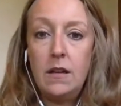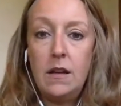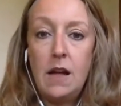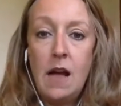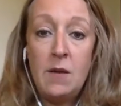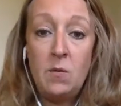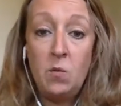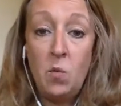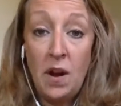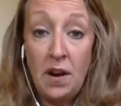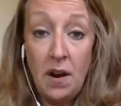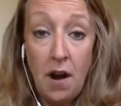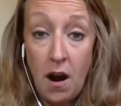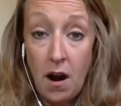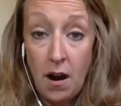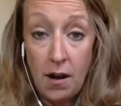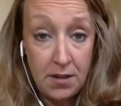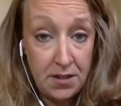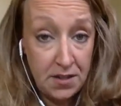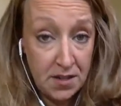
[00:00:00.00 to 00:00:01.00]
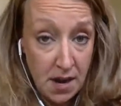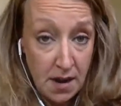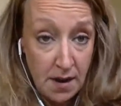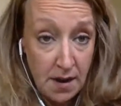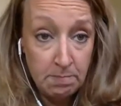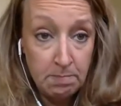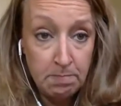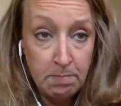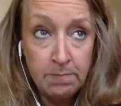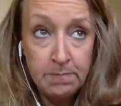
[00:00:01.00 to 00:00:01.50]
And
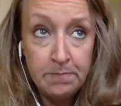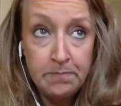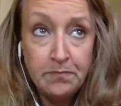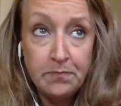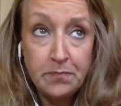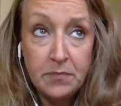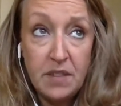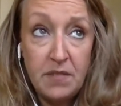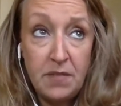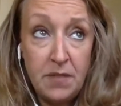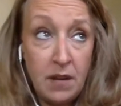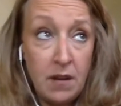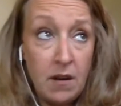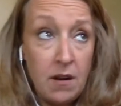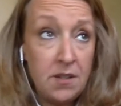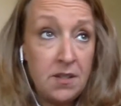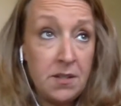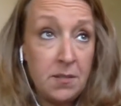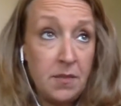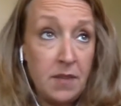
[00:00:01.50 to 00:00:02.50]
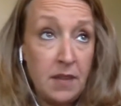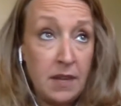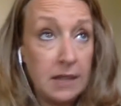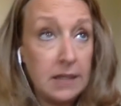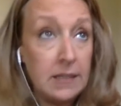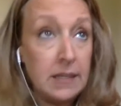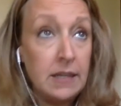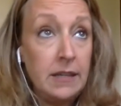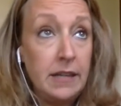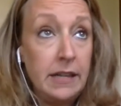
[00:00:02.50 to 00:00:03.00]
if there are some
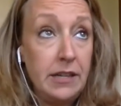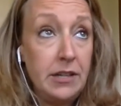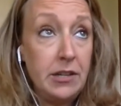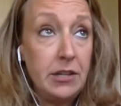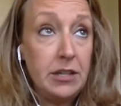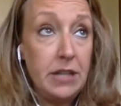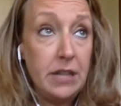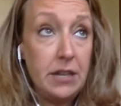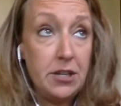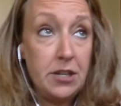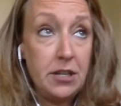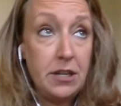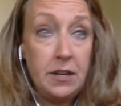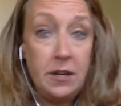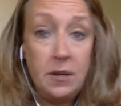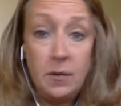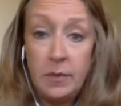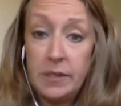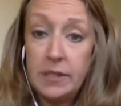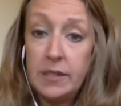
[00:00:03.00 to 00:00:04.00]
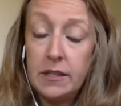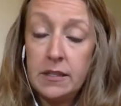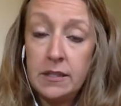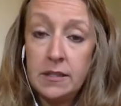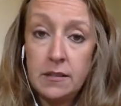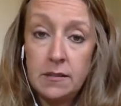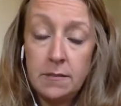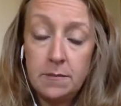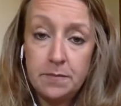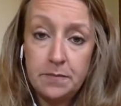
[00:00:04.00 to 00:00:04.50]
things that need your attention in your
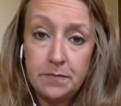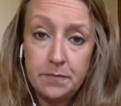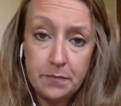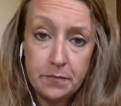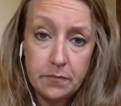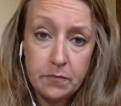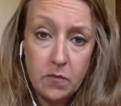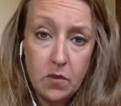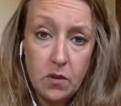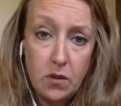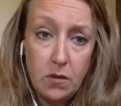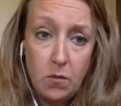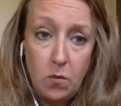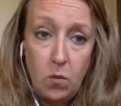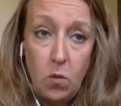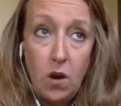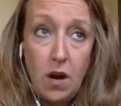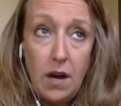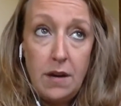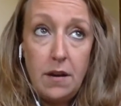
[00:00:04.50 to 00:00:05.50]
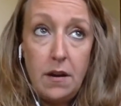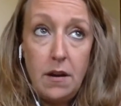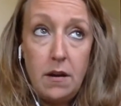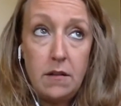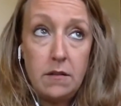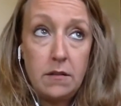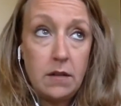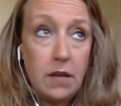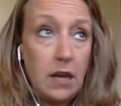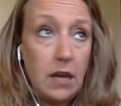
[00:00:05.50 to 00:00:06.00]
business, what
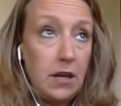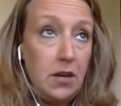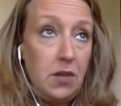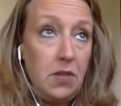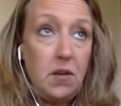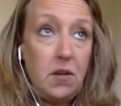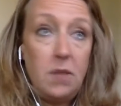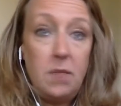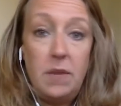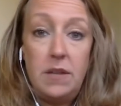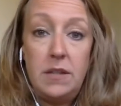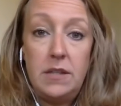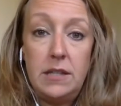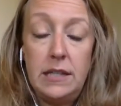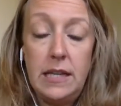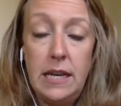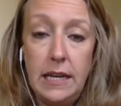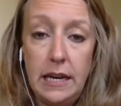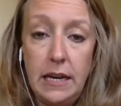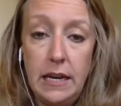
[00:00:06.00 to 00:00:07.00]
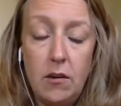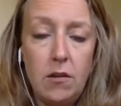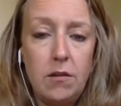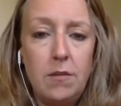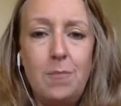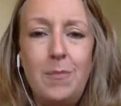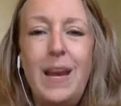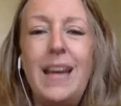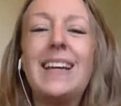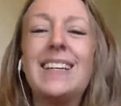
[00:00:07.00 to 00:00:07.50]
can you commit to taking
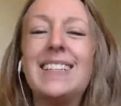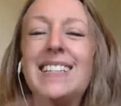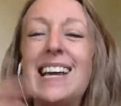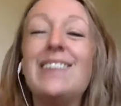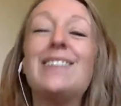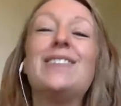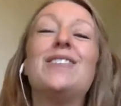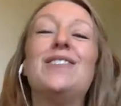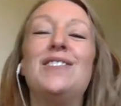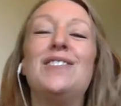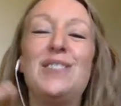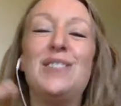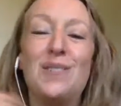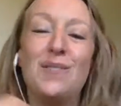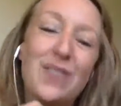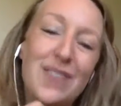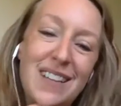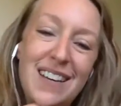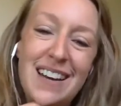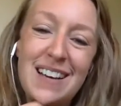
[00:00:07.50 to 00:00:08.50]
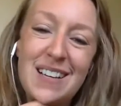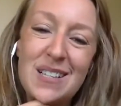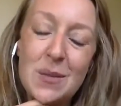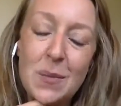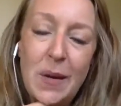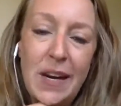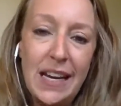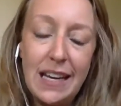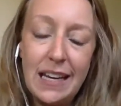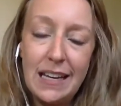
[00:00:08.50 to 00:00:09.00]
or paying attention to for the next
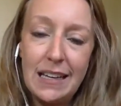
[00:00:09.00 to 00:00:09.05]
week?